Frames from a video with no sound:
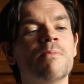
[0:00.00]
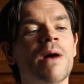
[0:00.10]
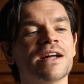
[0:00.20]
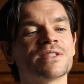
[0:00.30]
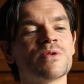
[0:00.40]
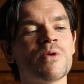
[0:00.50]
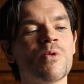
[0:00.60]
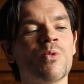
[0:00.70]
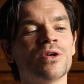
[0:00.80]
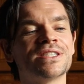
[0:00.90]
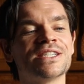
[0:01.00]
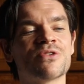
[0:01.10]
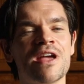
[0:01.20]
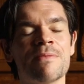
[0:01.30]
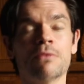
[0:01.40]
But what is
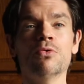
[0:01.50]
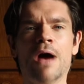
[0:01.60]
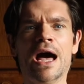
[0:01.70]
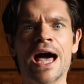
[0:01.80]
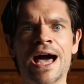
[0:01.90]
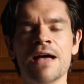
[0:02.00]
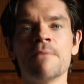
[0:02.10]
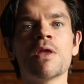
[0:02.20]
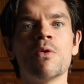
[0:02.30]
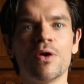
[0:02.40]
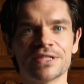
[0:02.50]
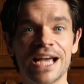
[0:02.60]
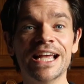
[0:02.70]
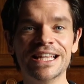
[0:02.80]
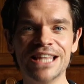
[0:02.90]
great about, ooh, ah, what
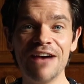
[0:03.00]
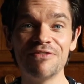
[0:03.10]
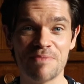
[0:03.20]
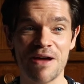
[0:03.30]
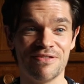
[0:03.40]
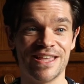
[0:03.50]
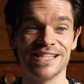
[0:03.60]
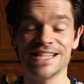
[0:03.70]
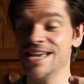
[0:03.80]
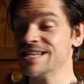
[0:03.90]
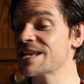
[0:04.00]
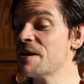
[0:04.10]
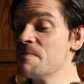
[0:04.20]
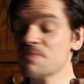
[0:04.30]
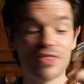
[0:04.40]
I love about this is
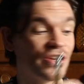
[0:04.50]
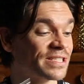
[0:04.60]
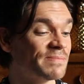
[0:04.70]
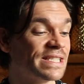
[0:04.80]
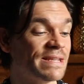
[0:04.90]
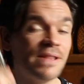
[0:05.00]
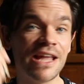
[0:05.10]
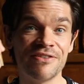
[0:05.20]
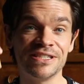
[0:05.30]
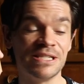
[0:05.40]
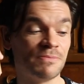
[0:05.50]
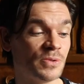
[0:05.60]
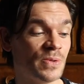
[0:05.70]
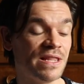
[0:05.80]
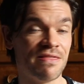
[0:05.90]
there's some similarities
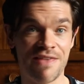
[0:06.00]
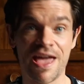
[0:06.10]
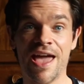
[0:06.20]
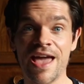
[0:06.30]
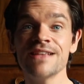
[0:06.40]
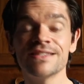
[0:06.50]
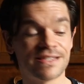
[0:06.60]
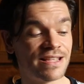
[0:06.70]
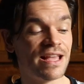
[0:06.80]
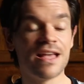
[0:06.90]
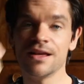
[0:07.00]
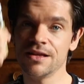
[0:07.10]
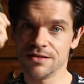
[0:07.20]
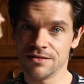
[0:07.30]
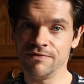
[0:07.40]
between this,
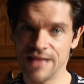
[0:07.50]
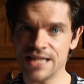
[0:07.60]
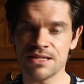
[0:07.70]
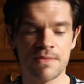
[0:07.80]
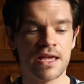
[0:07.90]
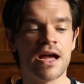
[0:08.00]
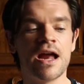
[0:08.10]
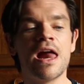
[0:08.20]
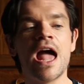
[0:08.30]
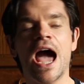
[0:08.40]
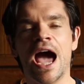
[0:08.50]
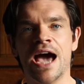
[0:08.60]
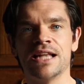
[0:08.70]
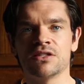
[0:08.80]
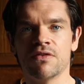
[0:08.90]
Vladimir,
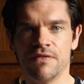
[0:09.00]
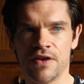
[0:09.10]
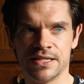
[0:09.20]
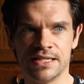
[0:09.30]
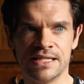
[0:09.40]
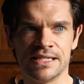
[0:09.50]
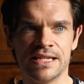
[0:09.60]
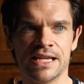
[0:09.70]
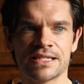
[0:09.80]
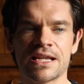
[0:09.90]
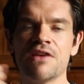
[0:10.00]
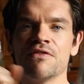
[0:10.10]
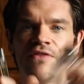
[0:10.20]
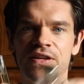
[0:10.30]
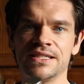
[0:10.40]
and First Instinct.
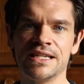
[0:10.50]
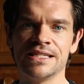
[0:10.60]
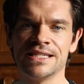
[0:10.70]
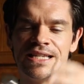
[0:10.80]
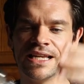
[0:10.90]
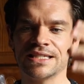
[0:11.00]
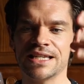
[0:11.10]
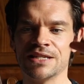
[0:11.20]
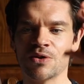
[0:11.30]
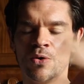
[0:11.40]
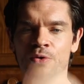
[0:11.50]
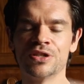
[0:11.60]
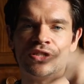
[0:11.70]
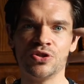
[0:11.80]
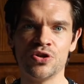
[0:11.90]
First Instinct is all
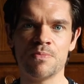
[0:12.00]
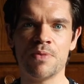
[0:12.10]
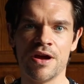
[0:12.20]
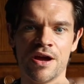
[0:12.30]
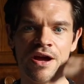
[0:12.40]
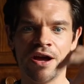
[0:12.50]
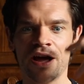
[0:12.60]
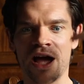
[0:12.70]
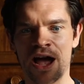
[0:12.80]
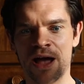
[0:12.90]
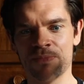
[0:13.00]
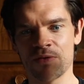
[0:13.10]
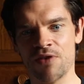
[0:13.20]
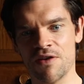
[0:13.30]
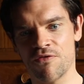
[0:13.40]
these juniper, um,
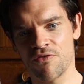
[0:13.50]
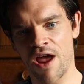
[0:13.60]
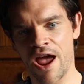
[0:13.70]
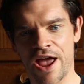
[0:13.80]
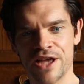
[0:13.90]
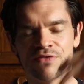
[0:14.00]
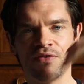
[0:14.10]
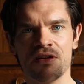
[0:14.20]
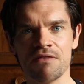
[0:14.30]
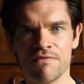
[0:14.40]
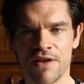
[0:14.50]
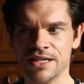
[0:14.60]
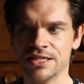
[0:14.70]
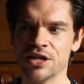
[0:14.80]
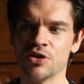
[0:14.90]
very fresh, very
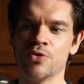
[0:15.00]
inviting